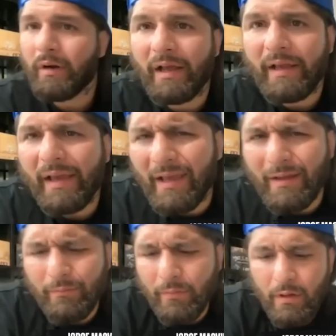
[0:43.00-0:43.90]
like, hey,
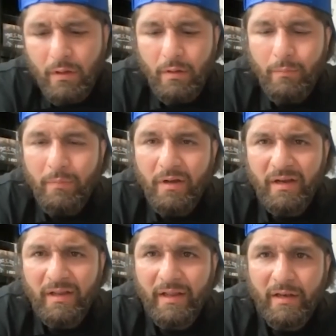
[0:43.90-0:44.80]
am I
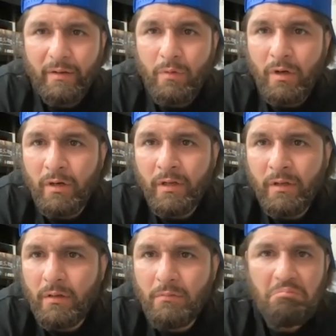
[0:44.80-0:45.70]
gonna get any
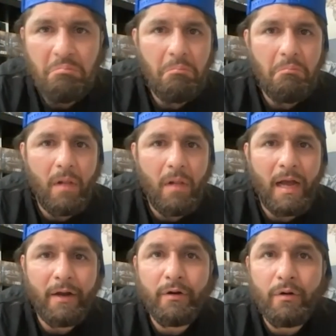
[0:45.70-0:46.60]
money?
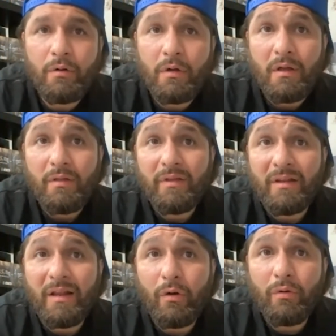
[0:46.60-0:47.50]
I don't know. Then
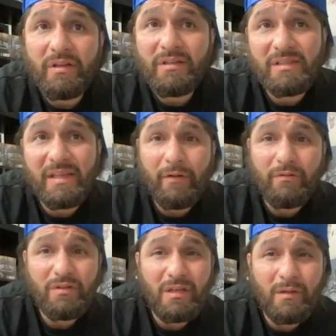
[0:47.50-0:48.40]
not only is he
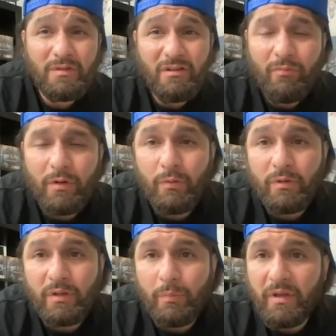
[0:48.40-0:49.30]
guaranteeing himself money
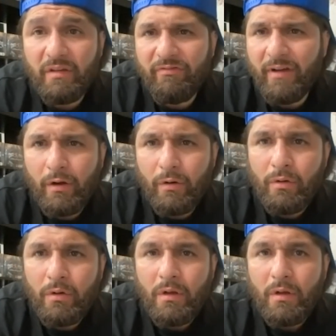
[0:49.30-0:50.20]
with the PFL,
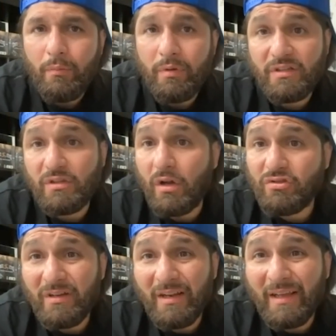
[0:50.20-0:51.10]
but he's
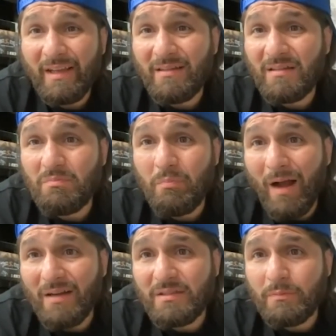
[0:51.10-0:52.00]
also gonna get this
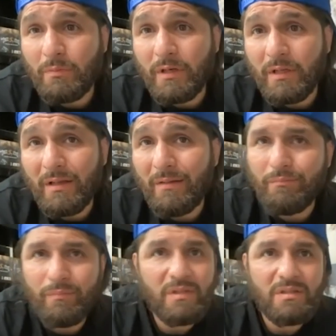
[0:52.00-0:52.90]
boxing money.
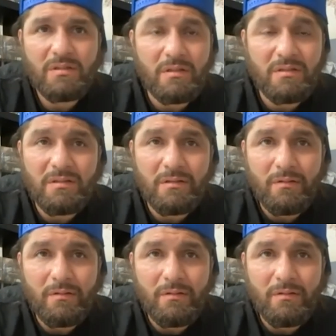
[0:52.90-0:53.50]
It's, it's